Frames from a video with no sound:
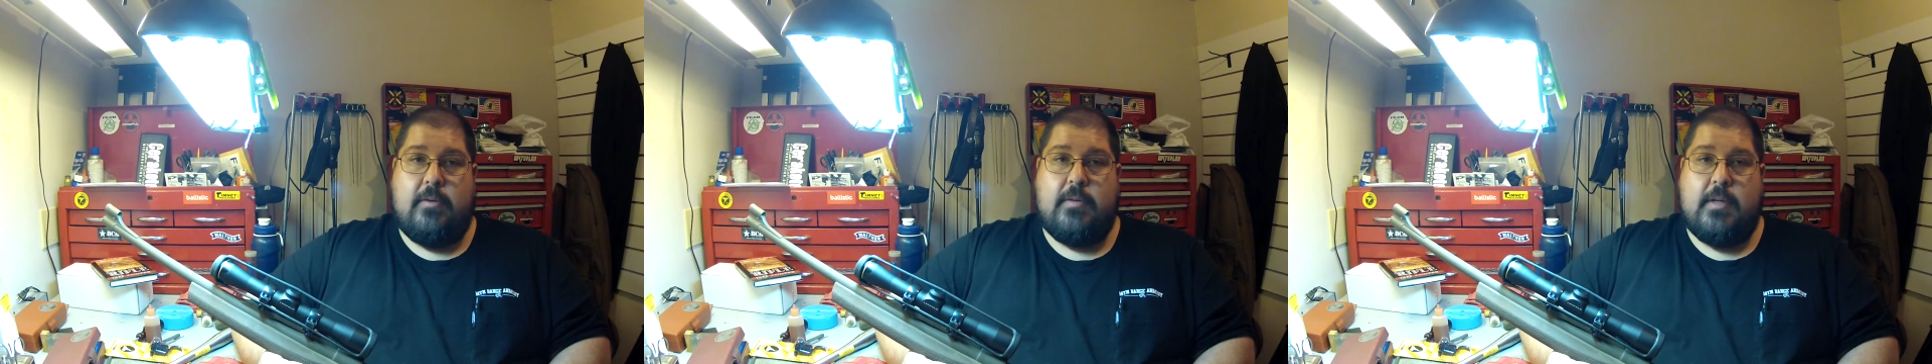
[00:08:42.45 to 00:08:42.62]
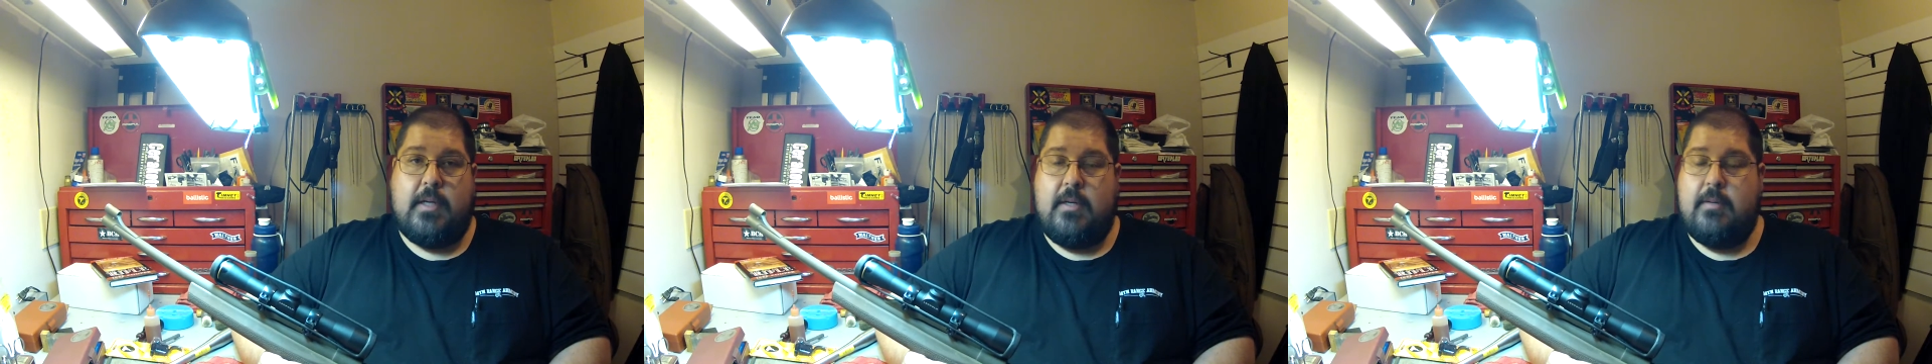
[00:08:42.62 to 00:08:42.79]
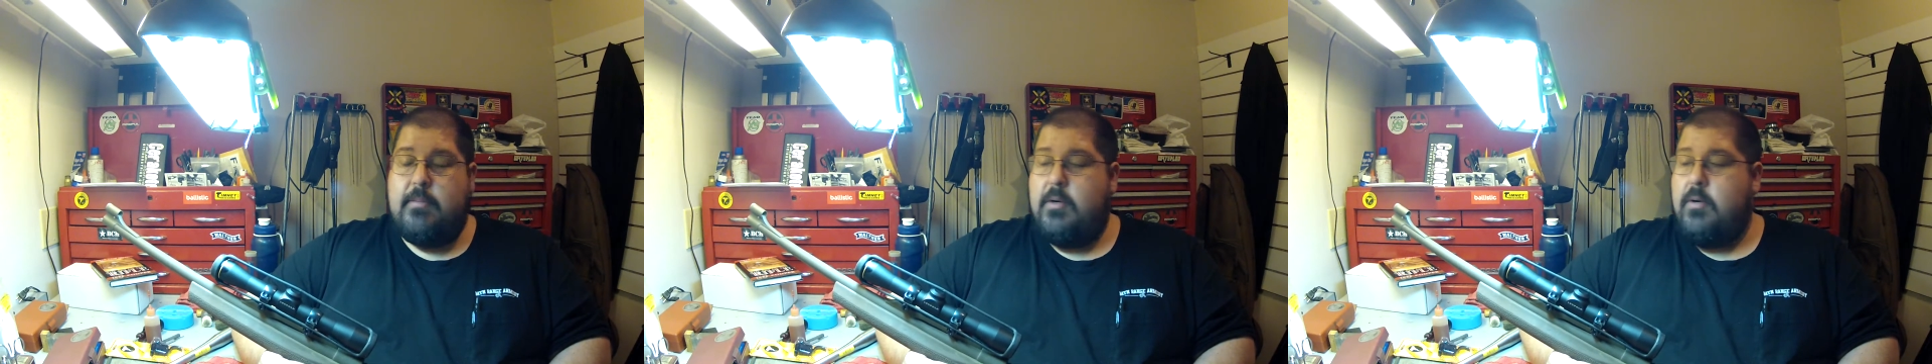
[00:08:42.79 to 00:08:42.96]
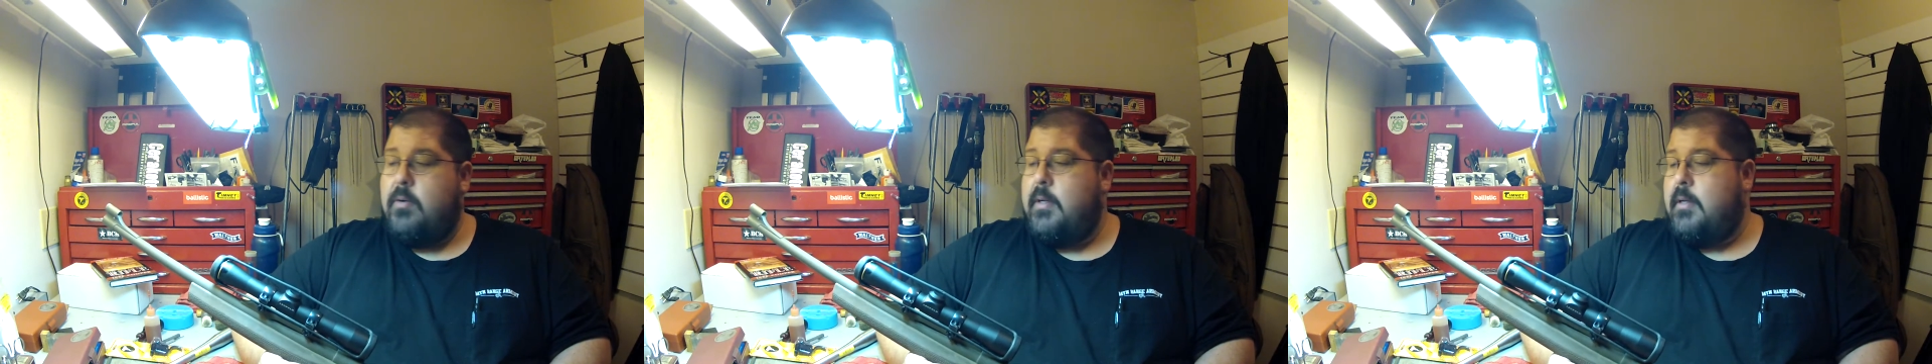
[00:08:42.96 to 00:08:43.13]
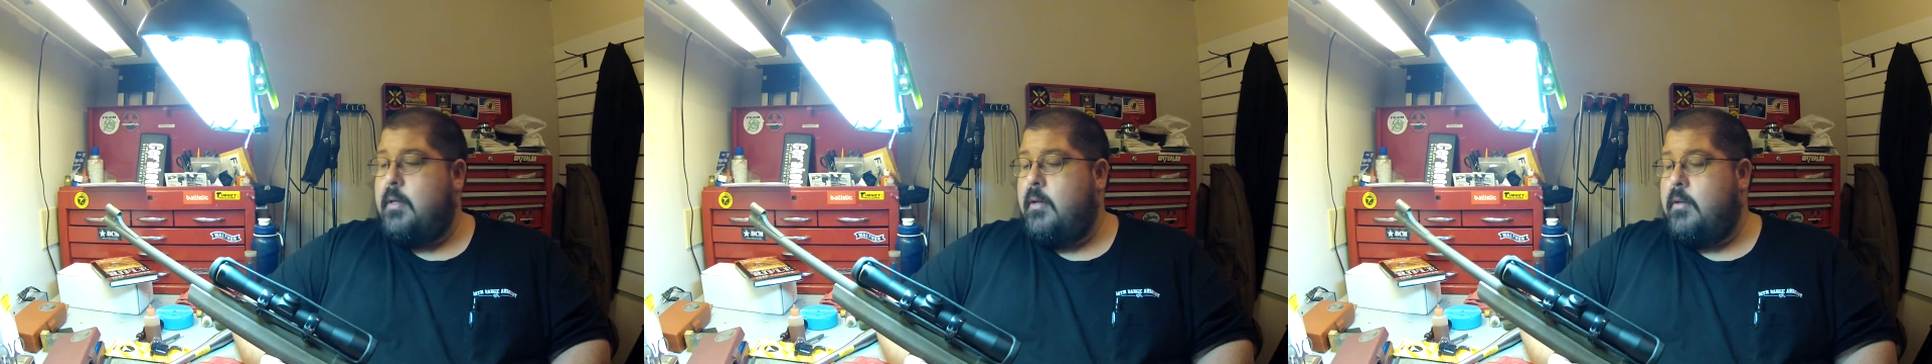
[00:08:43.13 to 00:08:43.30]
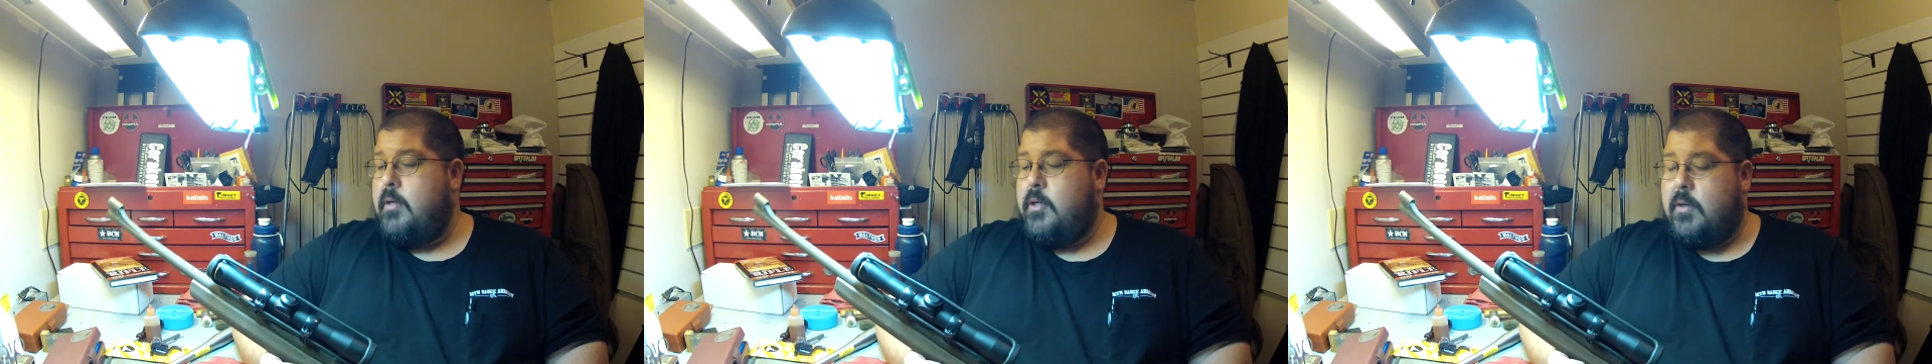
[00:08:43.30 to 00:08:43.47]
and get them going in
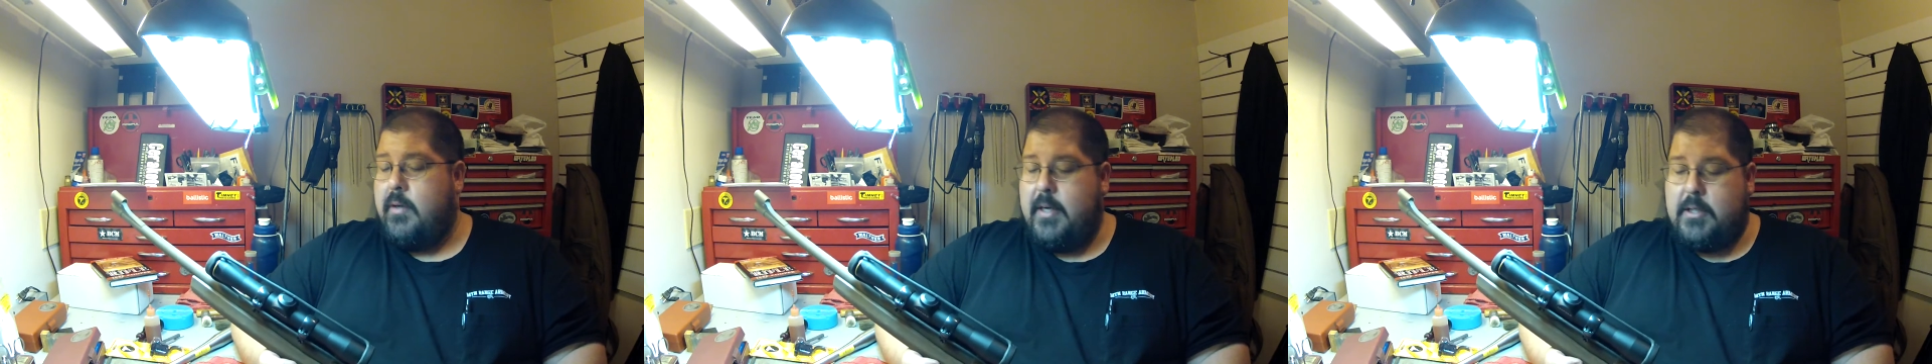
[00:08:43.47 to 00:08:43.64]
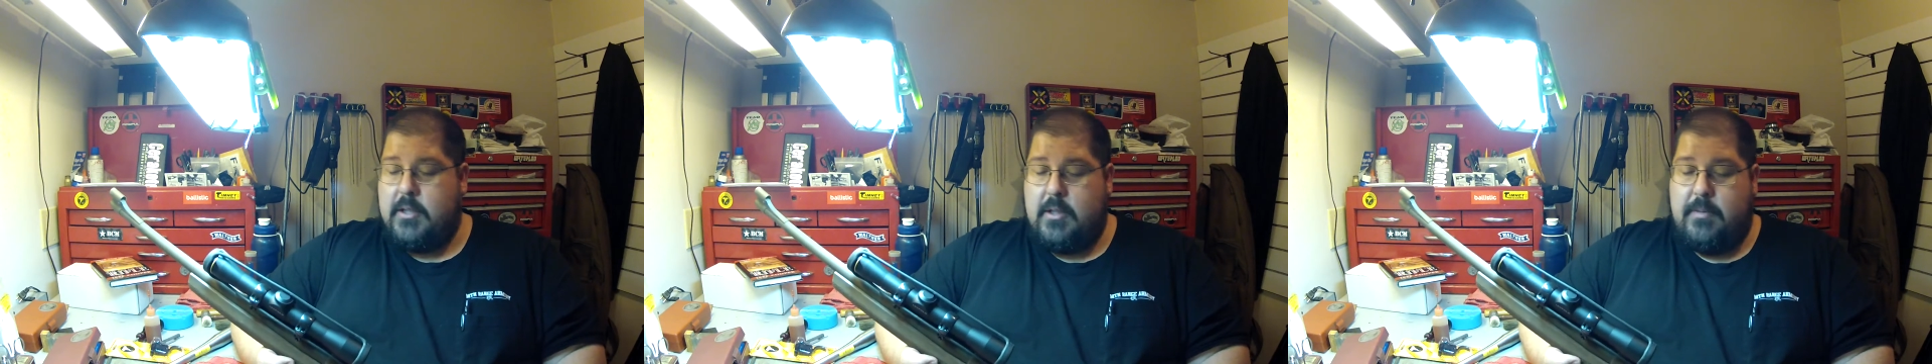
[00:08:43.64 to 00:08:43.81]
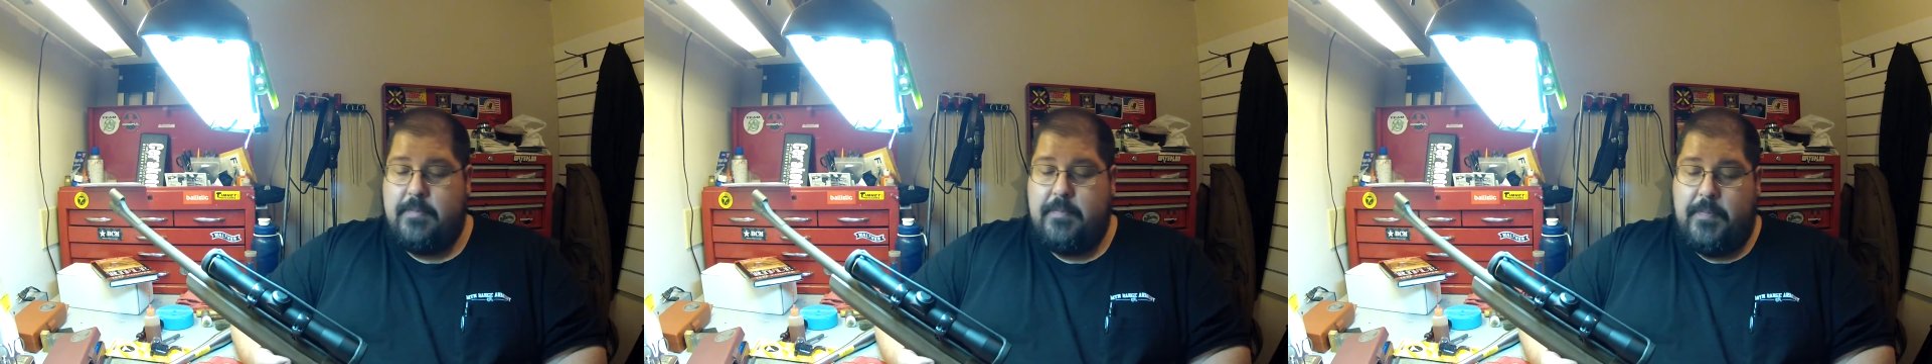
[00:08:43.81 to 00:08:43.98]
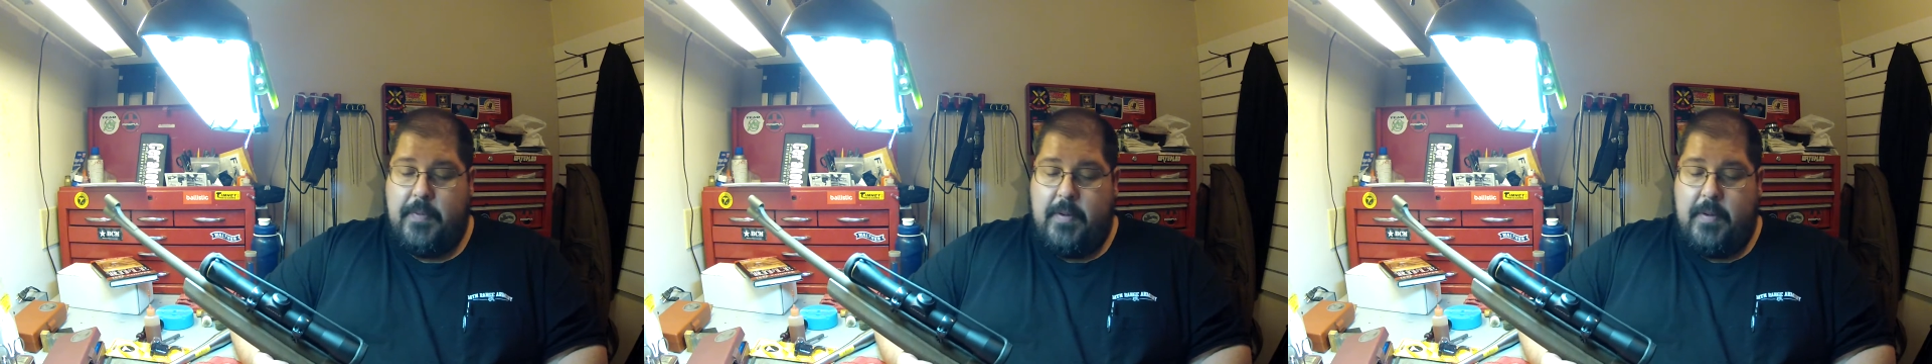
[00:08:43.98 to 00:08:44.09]
another direction.